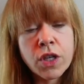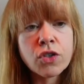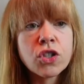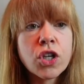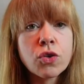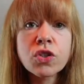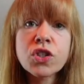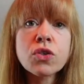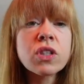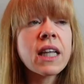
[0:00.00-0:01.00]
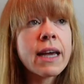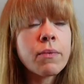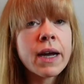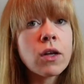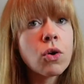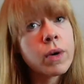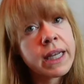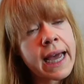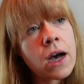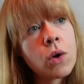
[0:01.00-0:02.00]
there's light rail
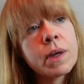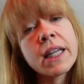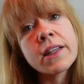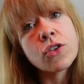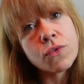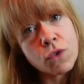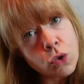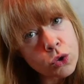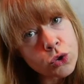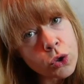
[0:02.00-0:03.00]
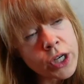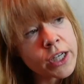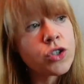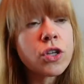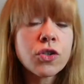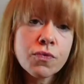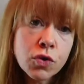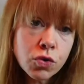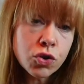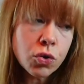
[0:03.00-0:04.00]
going now, but like there's a fuel shortage, there's a
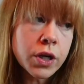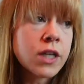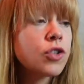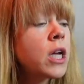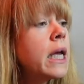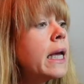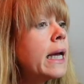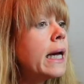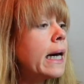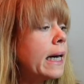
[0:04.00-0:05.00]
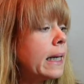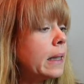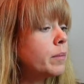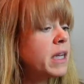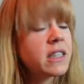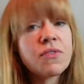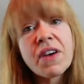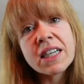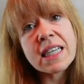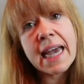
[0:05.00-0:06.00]
food shortage. It's
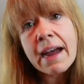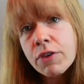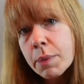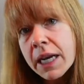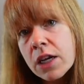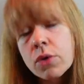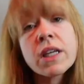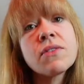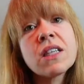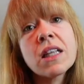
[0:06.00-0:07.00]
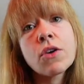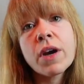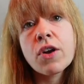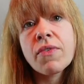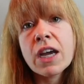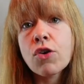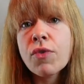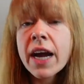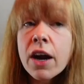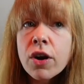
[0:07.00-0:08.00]
affecting everybody who lives in the Greater
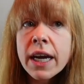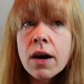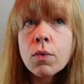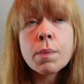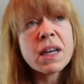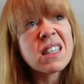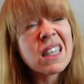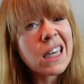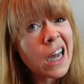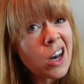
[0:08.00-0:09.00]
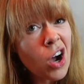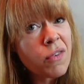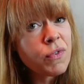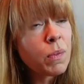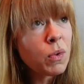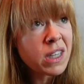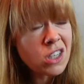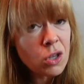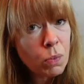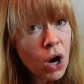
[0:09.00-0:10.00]
Vancouver area. We're basically cut off from the
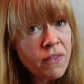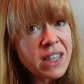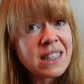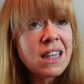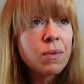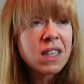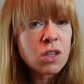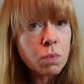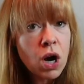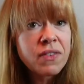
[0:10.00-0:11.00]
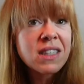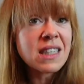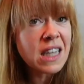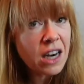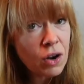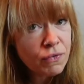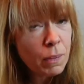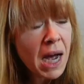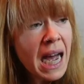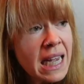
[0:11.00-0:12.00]
rest of the province, and the rest of the province is cut off
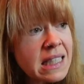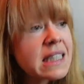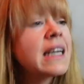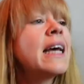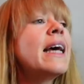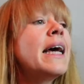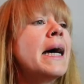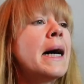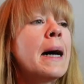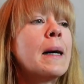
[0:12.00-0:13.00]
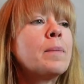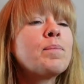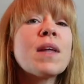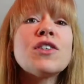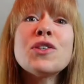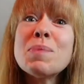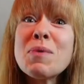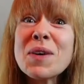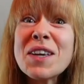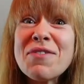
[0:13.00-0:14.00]
from us. So it's
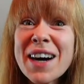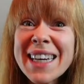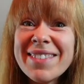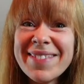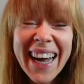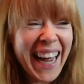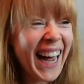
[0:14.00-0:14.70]
been really fun.